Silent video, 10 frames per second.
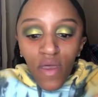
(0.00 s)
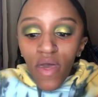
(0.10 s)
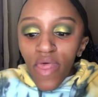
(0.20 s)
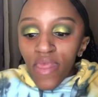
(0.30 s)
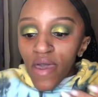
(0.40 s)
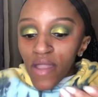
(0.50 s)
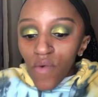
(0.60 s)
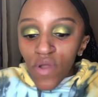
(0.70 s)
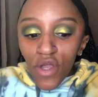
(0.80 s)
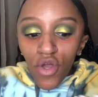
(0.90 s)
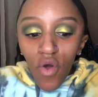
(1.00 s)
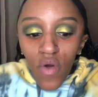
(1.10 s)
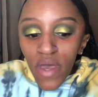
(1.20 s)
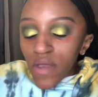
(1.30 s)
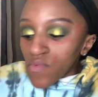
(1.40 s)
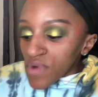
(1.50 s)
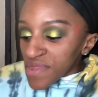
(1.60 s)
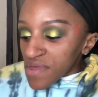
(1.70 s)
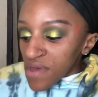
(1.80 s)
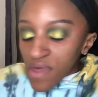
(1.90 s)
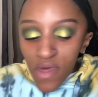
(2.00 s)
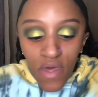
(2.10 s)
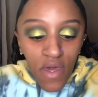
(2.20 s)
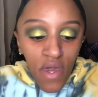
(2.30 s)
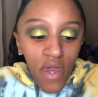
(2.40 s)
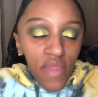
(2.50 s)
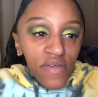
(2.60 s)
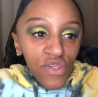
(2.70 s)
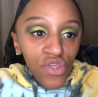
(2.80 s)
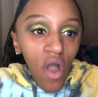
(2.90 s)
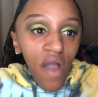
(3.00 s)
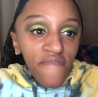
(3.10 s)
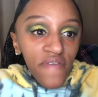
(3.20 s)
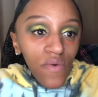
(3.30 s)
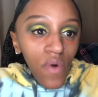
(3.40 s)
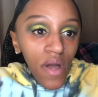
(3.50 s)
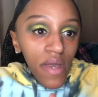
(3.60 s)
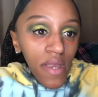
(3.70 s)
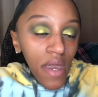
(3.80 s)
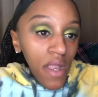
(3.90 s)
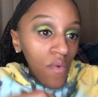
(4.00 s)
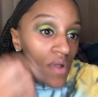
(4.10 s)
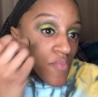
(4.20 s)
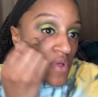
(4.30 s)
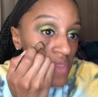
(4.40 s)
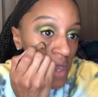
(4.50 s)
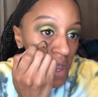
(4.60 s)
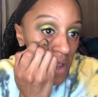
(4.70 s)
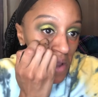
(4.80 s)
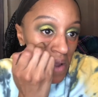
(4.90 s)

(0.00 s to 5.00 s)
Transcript: And then I want to go in with this Toffee one, and I want to put that